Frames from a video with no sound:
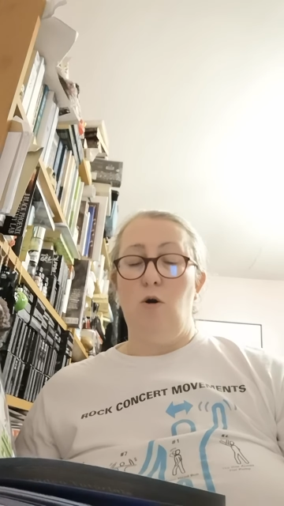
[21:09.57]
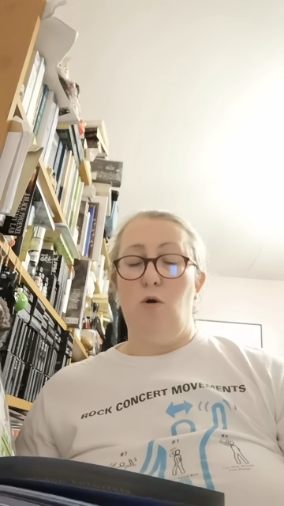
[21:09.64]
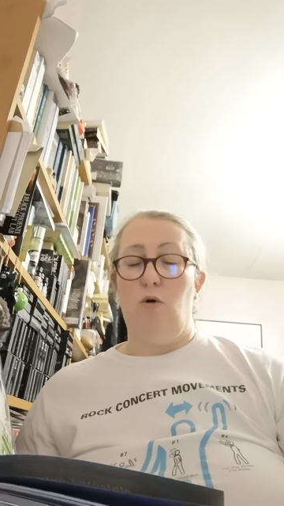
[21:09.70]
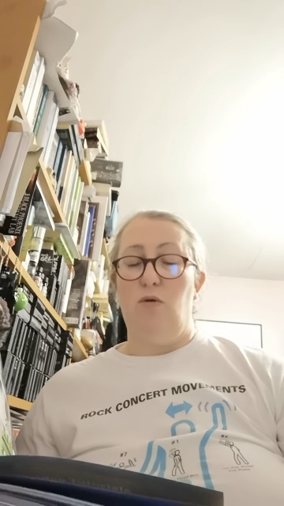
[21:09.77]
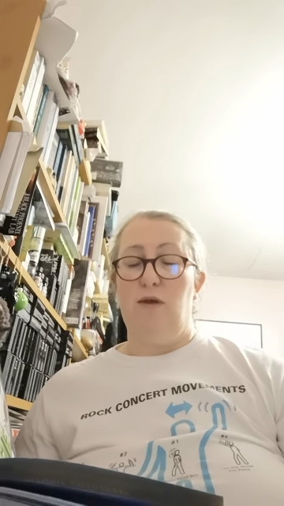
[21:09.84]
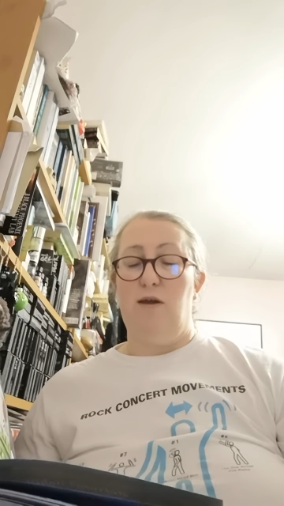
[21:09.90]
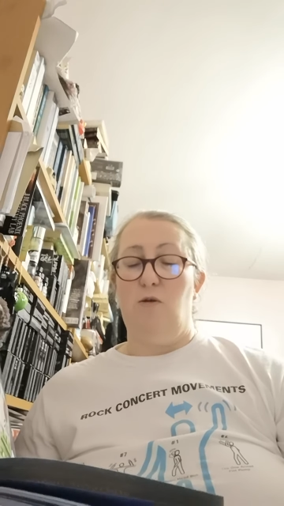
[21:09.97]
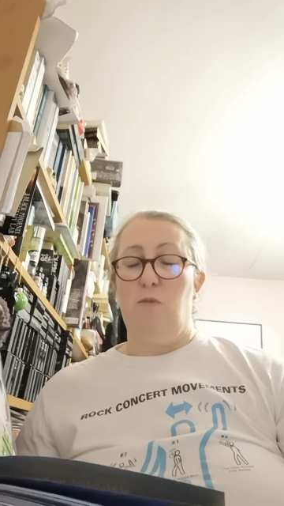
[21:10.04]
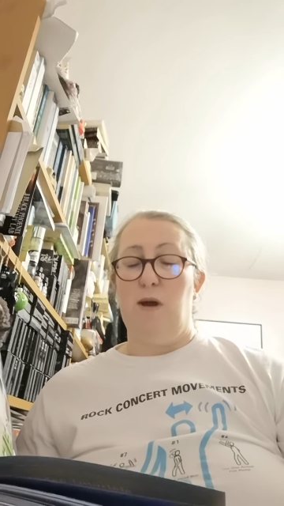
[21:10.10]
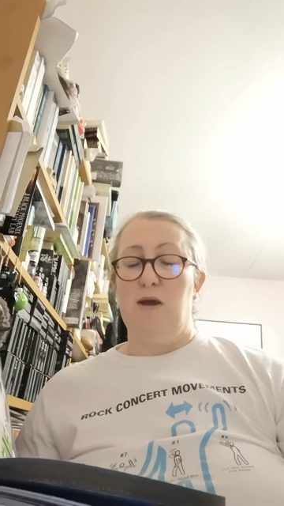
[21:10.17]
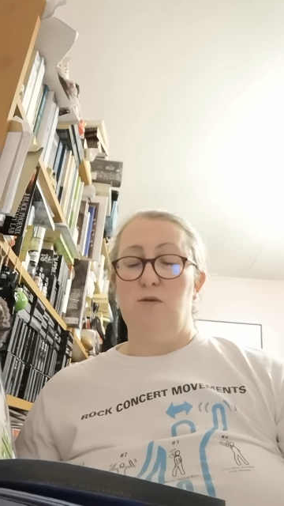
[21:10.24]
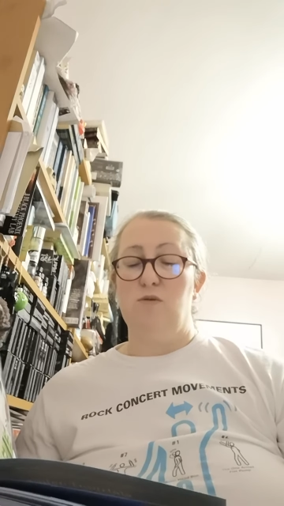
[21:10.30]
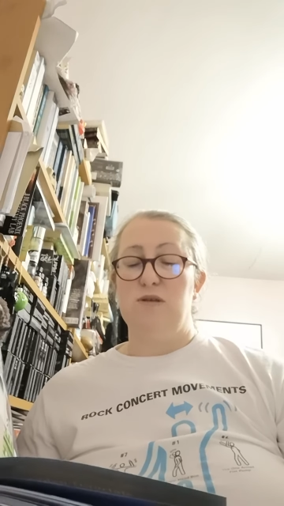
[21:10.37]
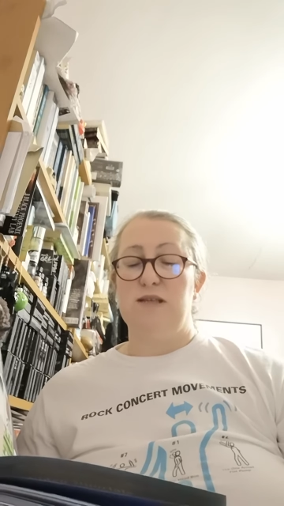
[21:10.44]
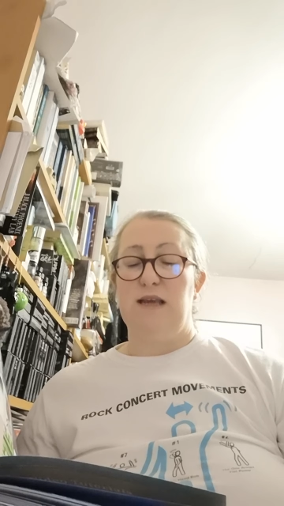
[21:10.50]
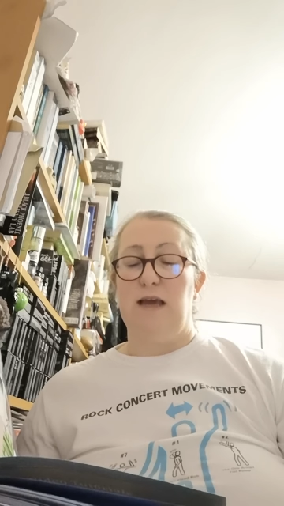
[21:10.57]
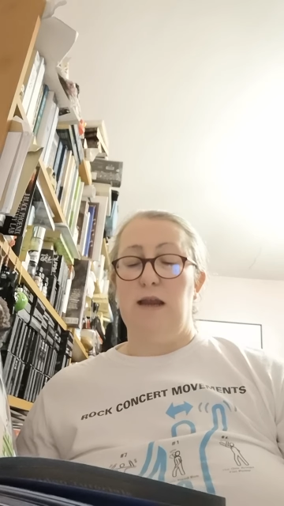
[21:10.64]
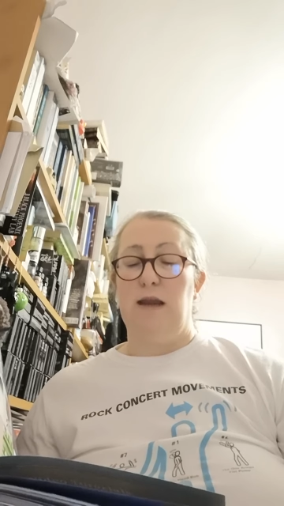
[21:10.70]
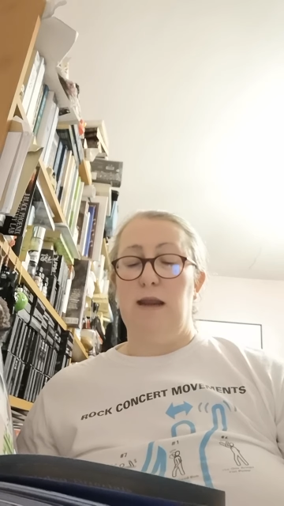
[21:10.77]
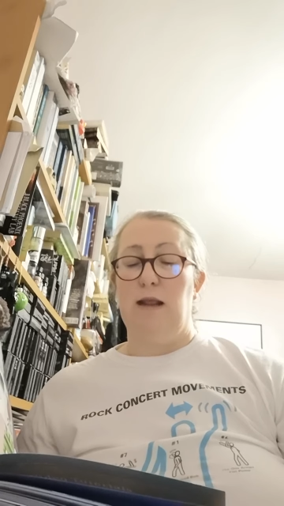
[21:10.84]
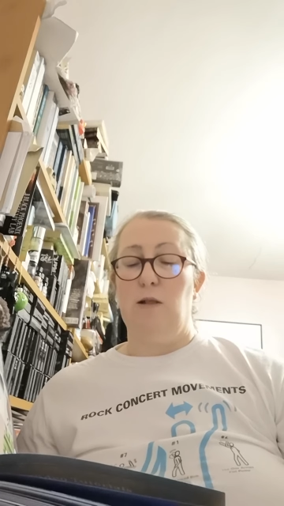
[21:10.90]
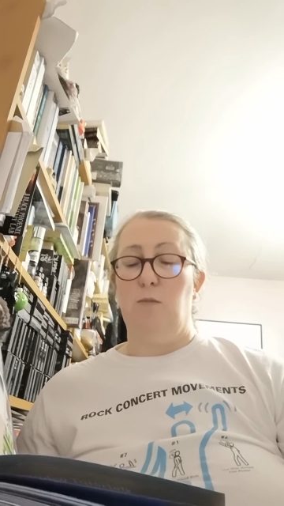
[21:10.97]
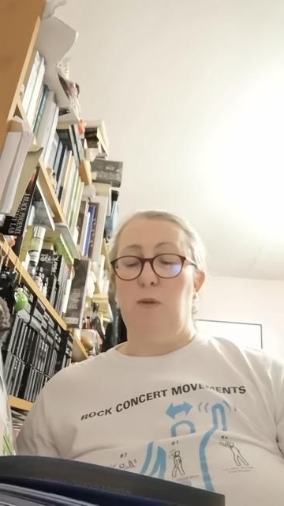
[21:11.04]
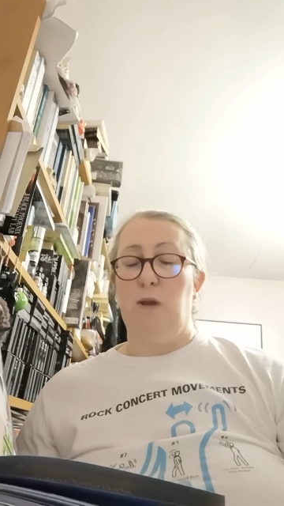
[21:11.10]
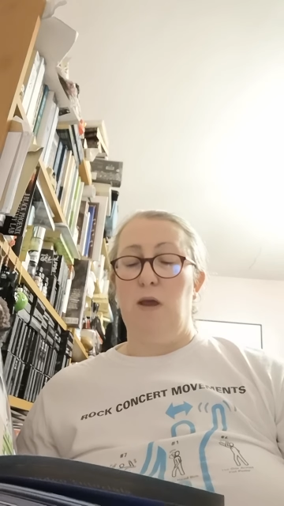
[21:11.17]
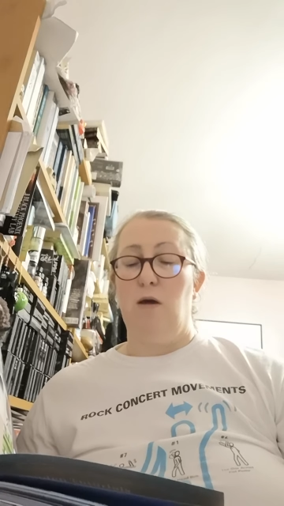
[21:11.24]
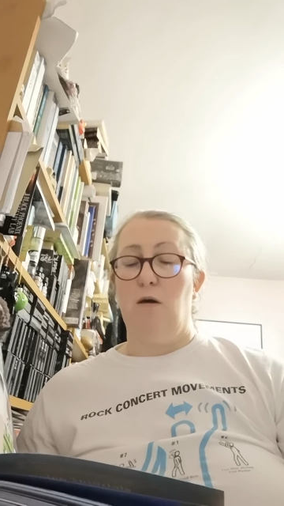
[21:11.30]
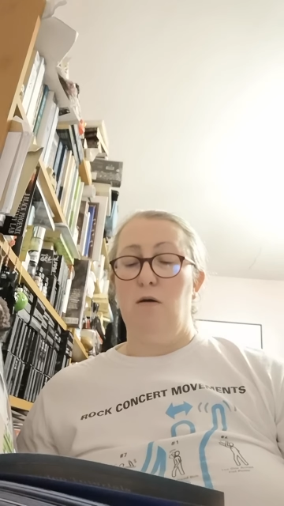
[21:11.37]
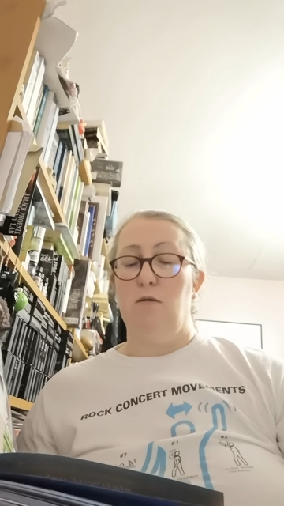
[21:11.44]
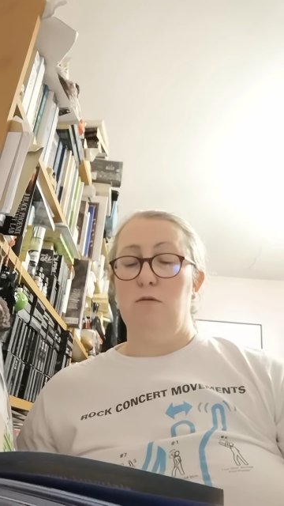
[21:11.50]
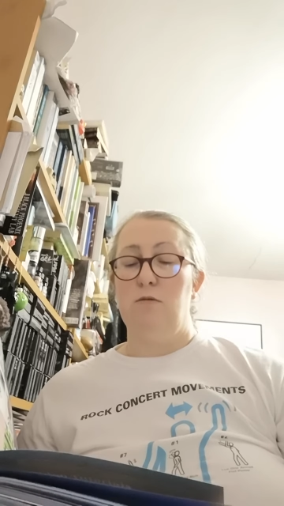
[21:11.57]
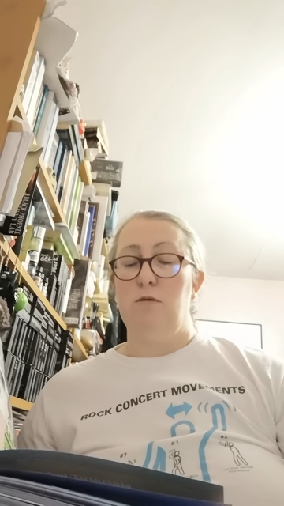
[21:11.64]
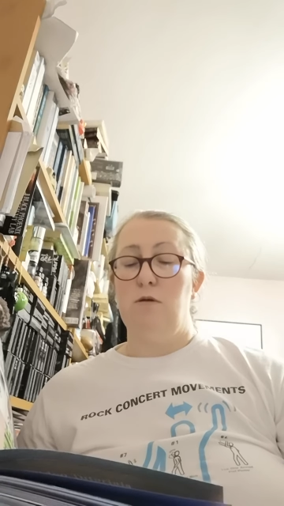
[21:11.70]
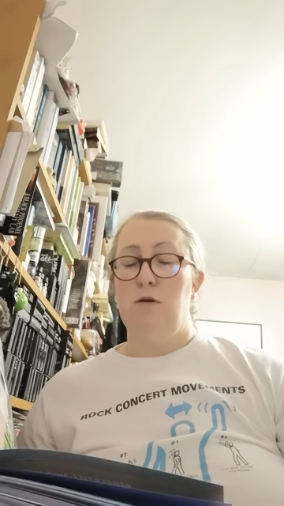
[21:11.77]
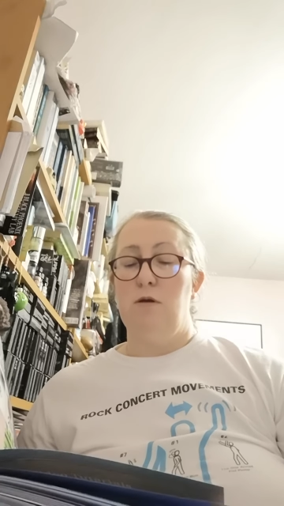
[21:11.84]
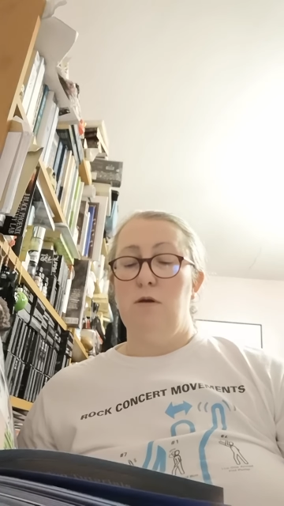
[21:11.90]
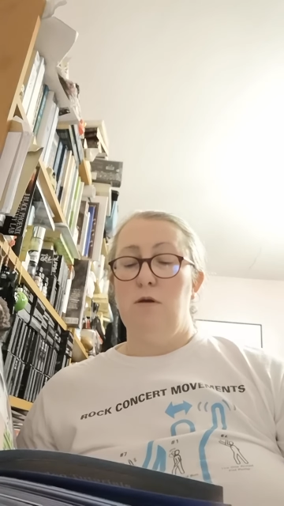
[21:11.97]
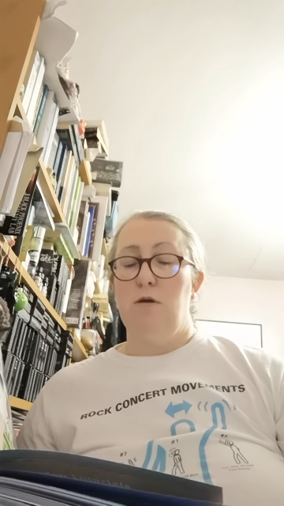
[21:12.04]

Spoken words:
or thereabouts, and it'll be on